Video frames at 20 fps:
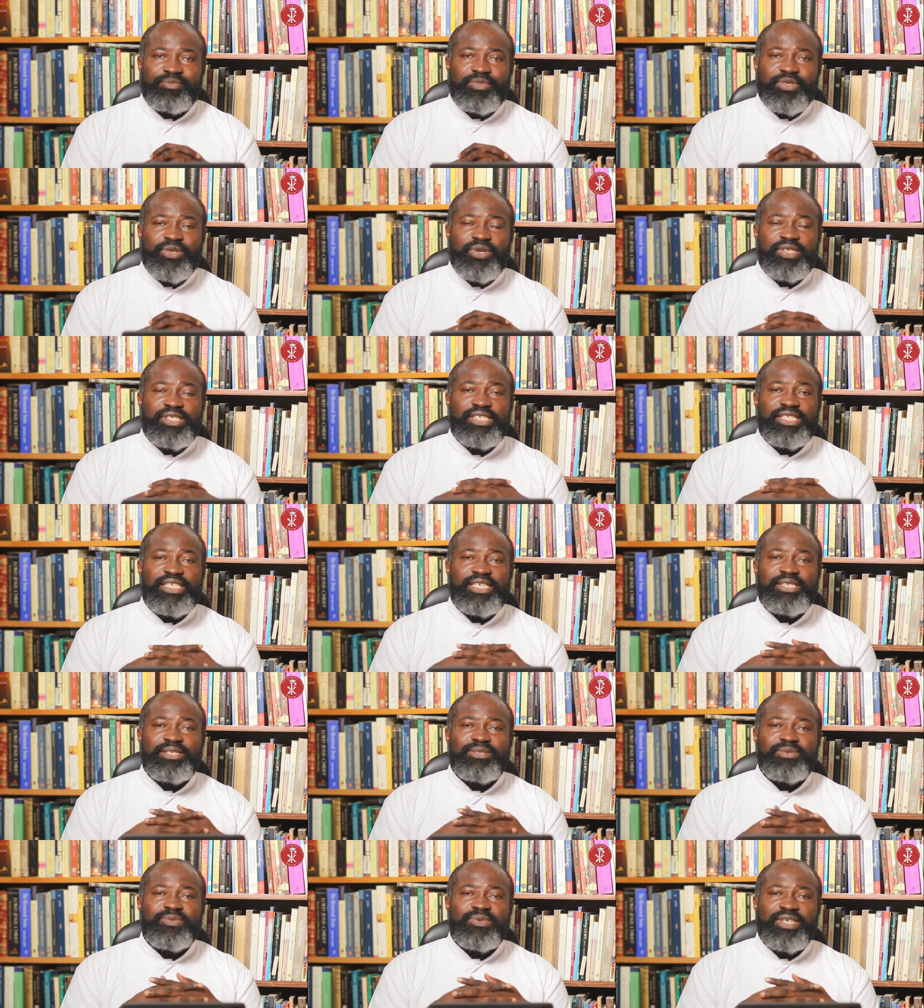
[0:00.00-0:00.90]
Because
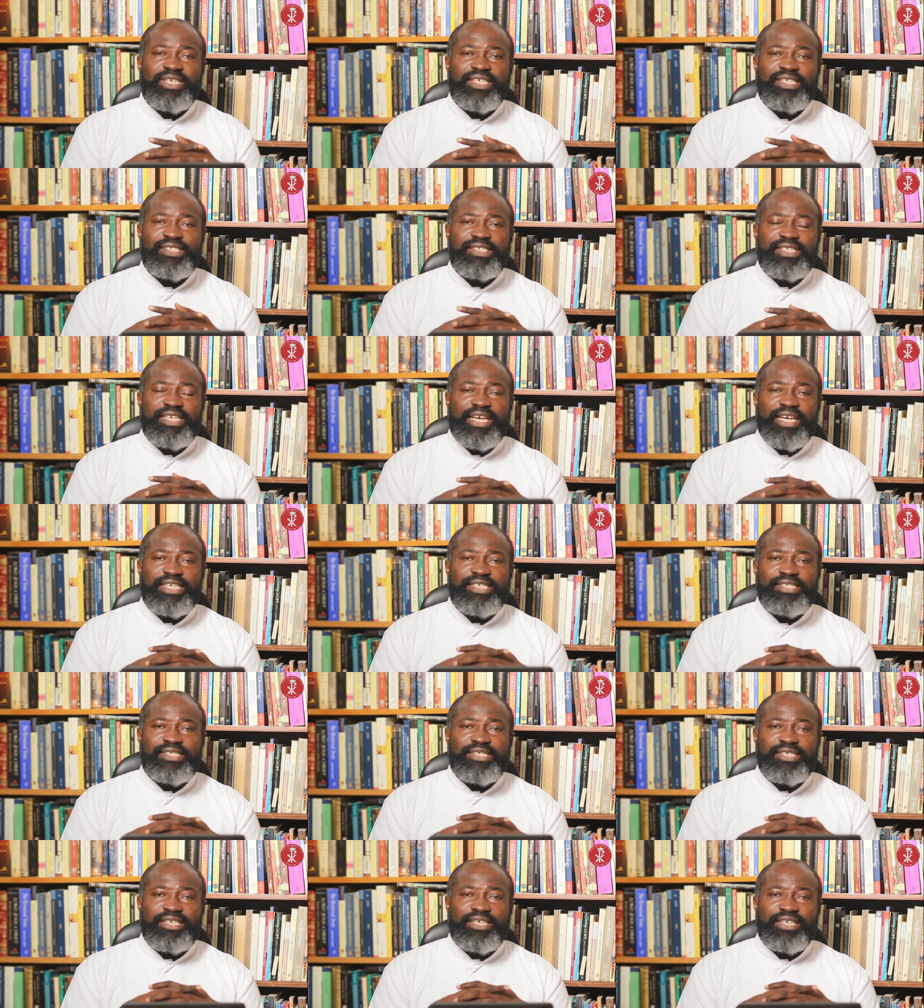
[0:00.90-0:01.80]
these words,
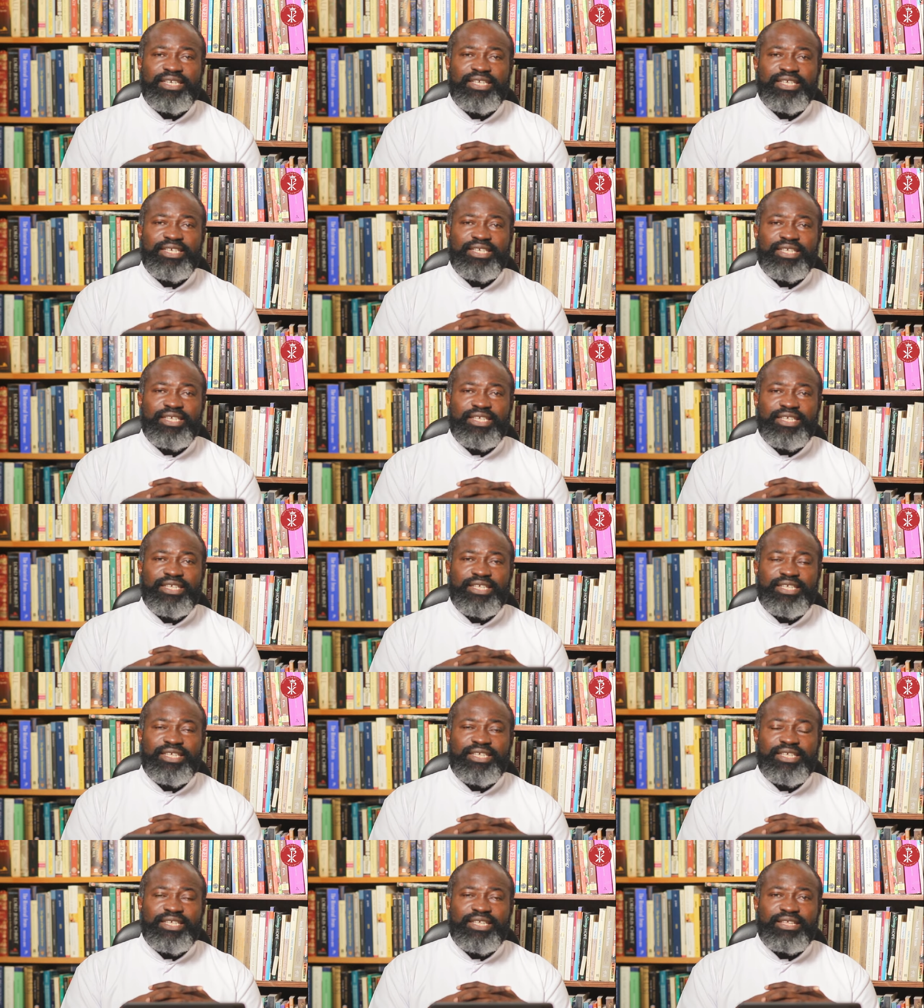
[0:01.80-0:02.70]
as
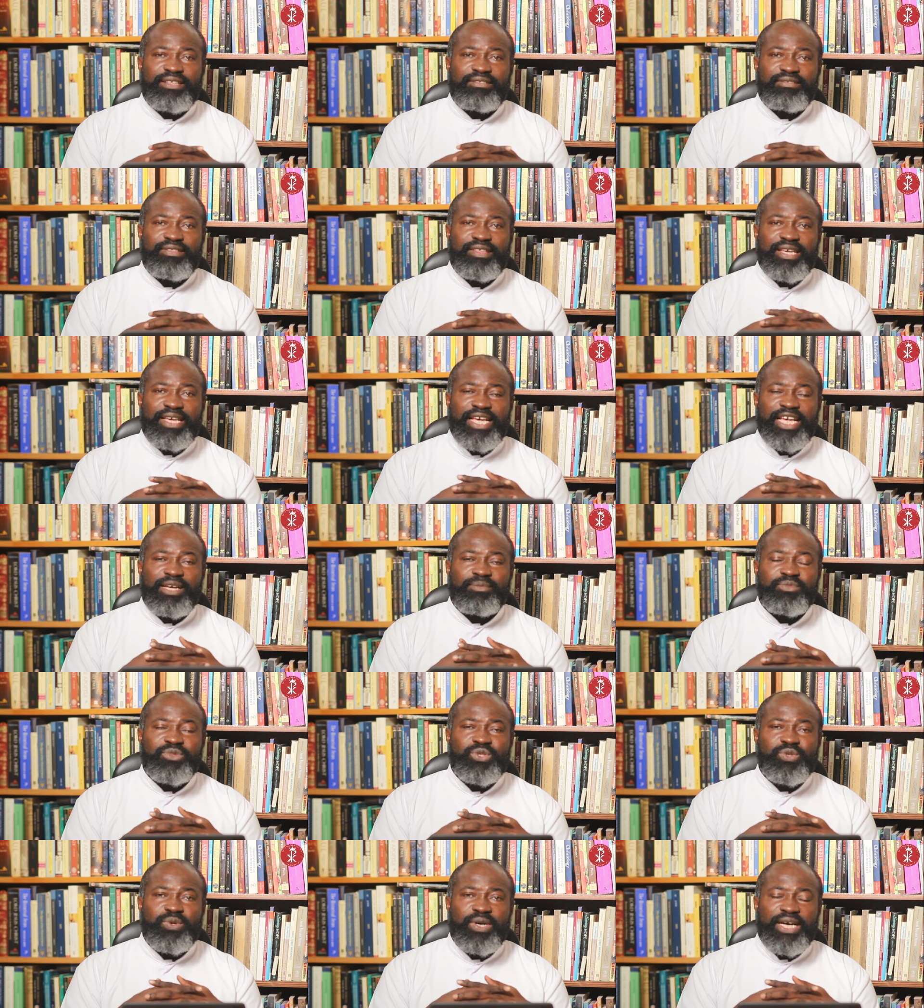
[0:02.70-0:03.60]
they
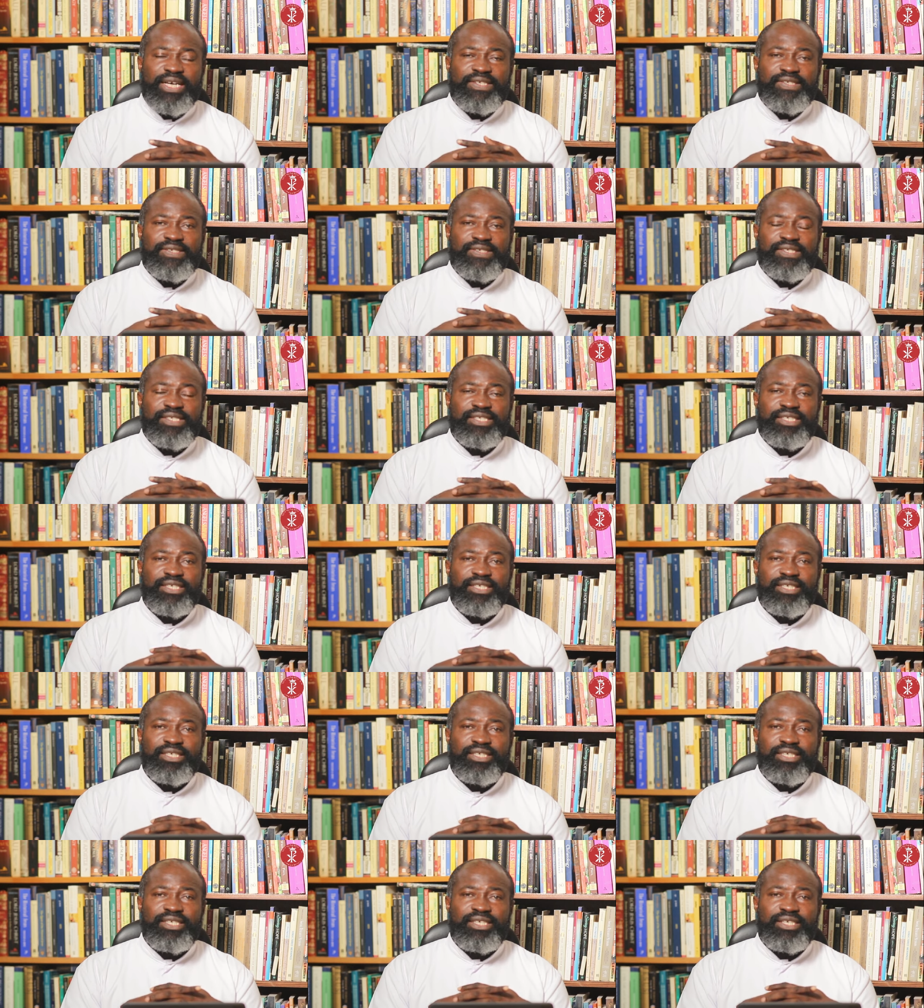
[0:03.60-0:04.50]
come to us,
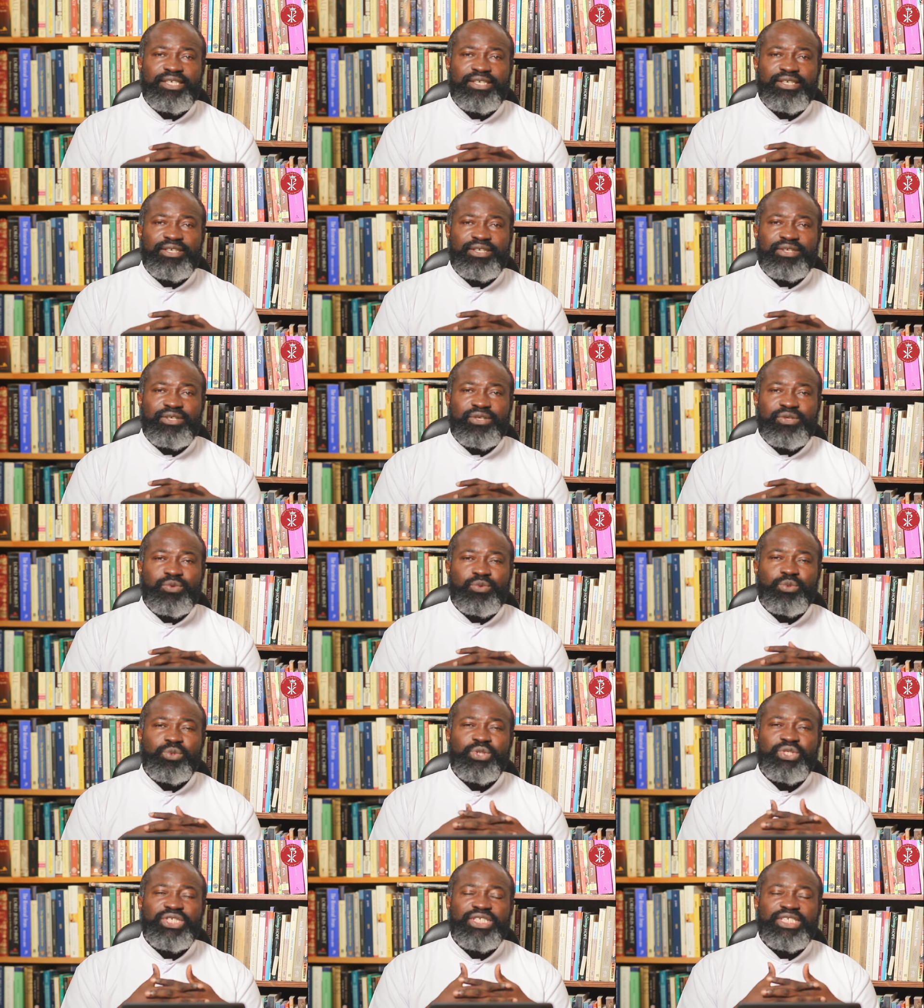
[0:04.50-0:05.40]

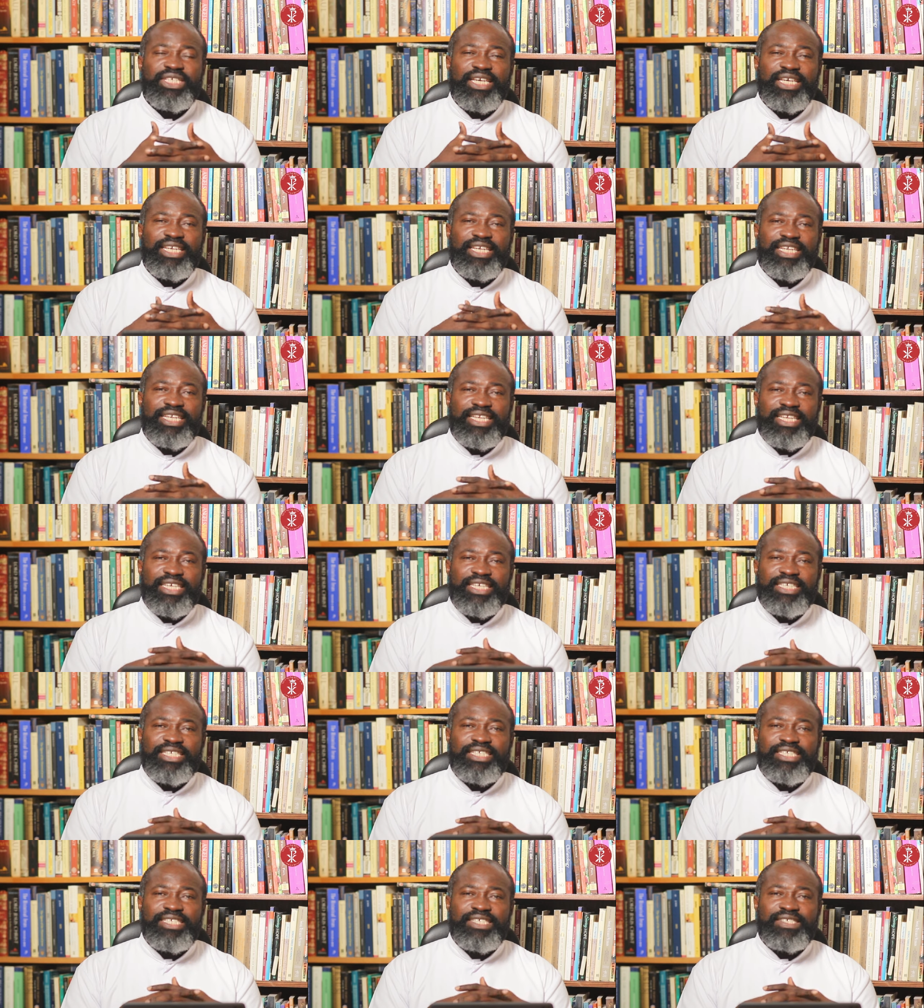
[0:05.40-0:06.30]
will
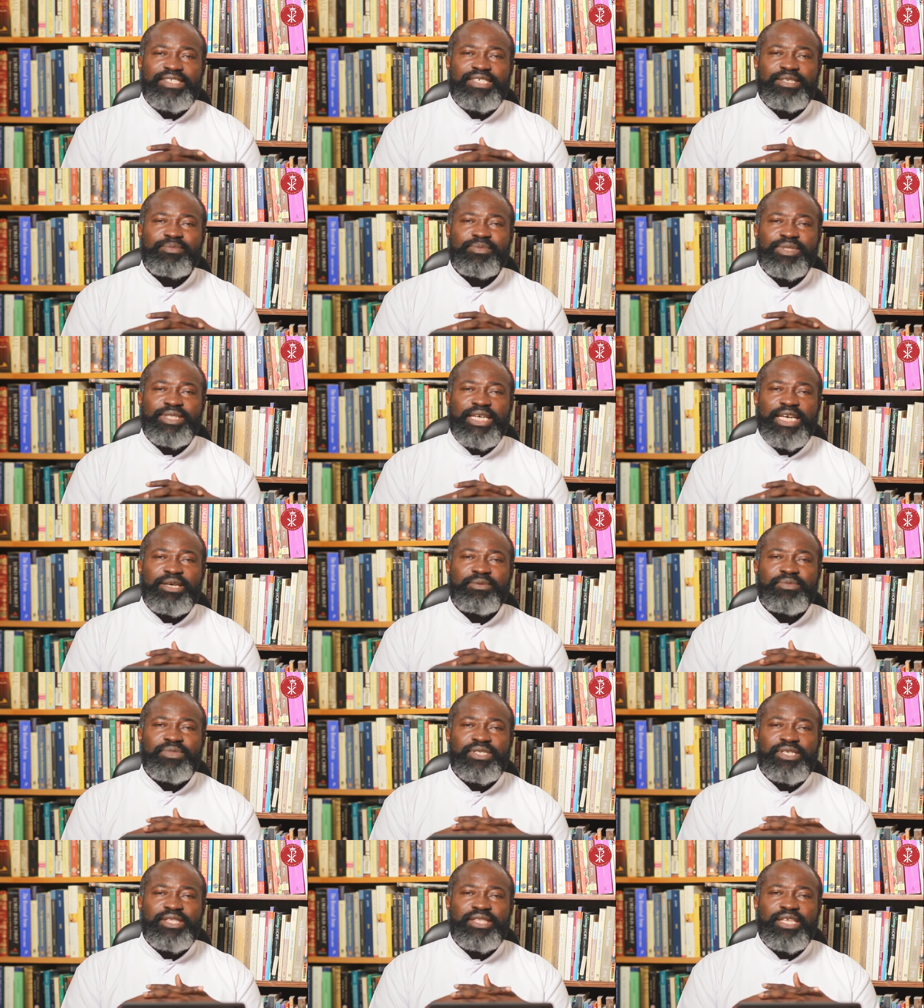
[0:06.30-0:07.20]
challenge
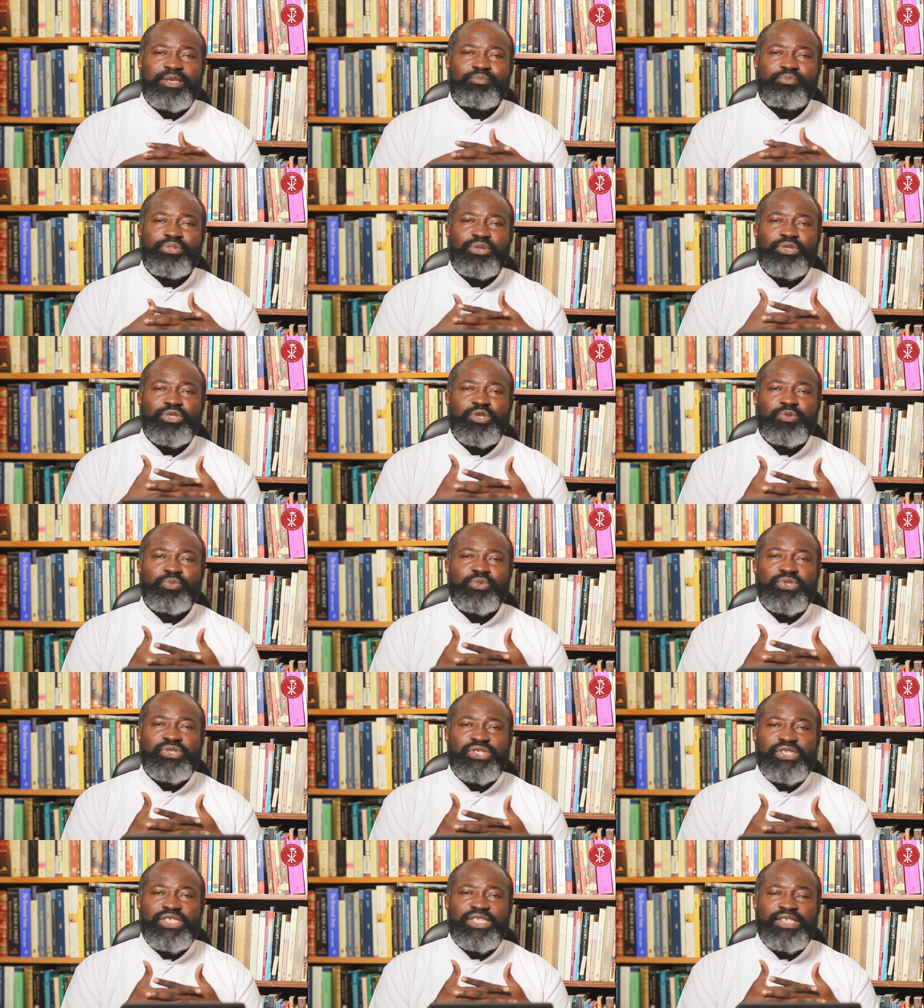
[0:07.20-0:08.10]
sometimes the
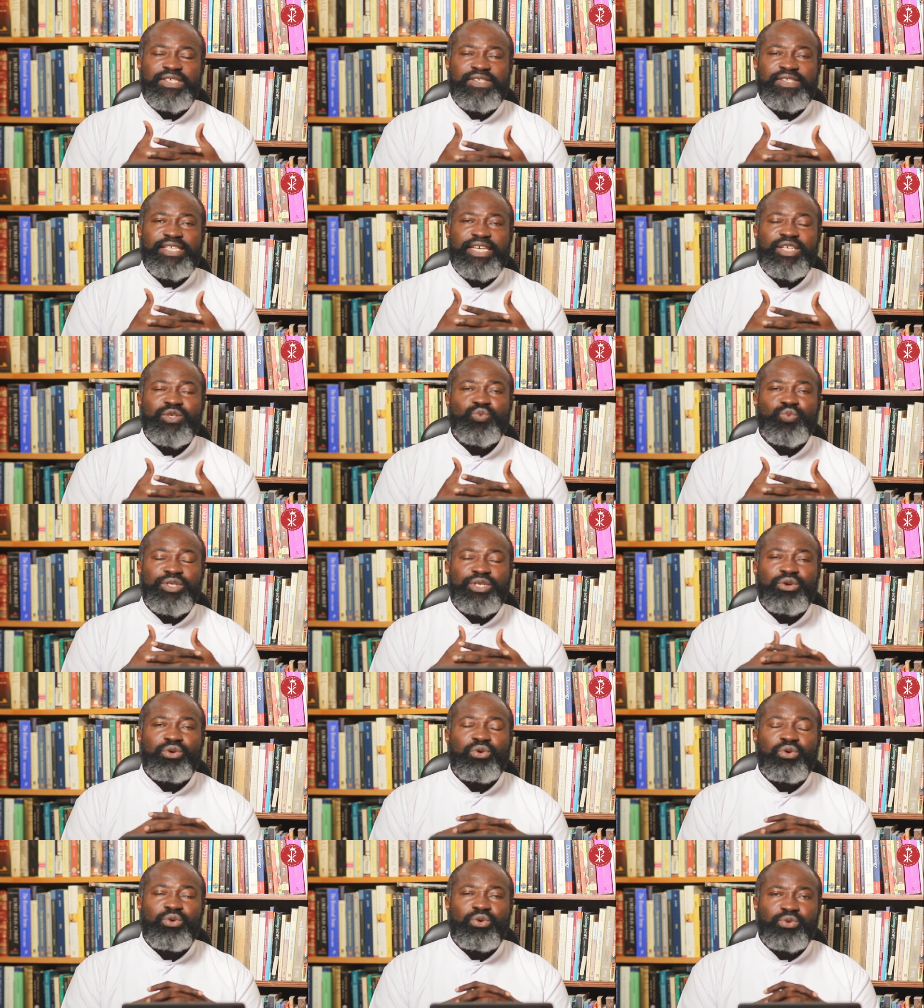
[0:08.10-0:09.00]
presuppositions that
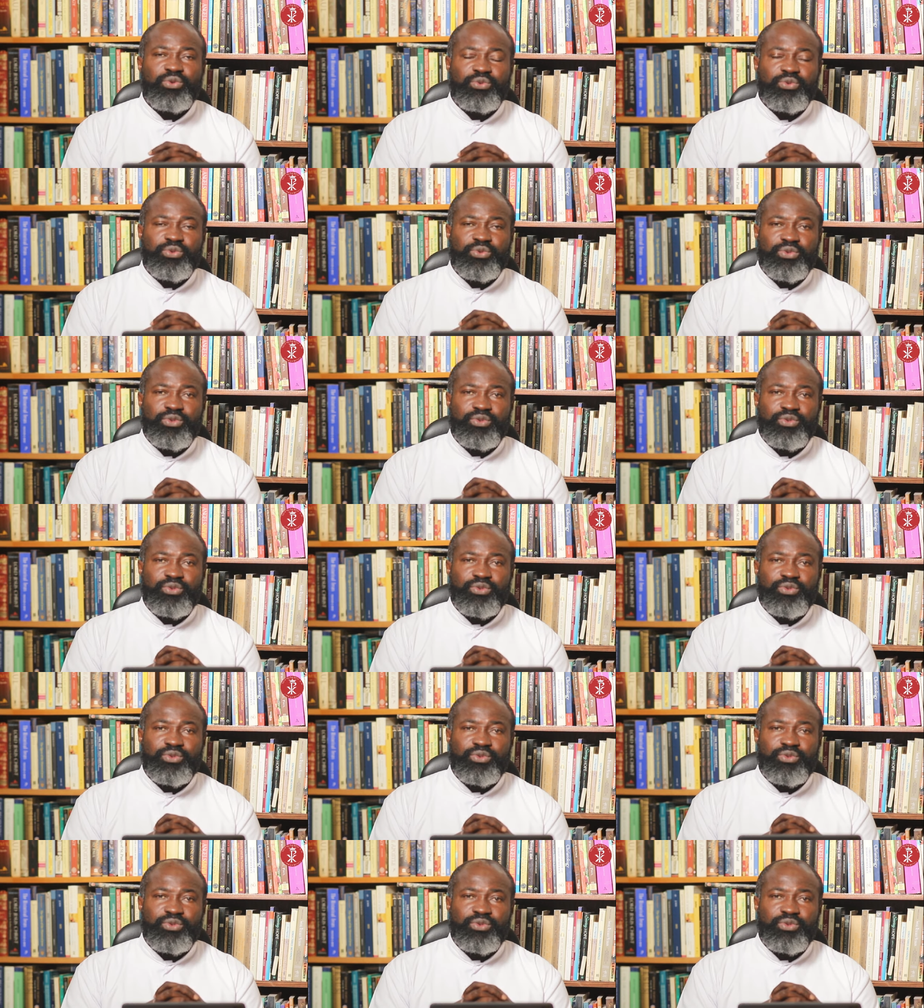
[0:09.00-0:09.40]
we hold.